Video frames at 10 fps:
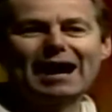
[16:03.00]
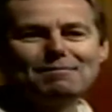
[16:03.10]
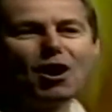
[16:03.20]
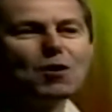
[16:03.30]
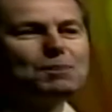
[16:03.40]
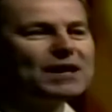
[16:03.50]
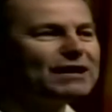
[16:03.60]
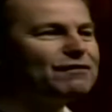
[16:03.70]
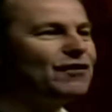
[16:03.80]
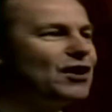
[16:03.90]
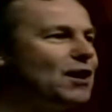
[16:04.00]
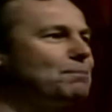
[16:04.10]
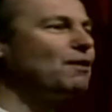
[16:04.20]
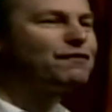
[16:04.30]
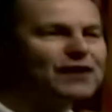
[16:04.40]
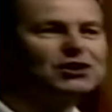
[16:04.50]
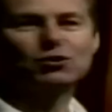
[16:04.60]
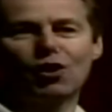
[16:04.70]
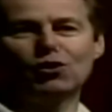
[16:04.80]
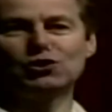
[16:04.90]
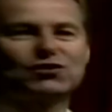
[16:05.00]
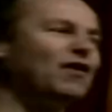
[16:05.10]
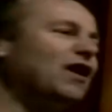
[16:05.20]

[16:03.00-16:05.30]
hoping for profiteroles for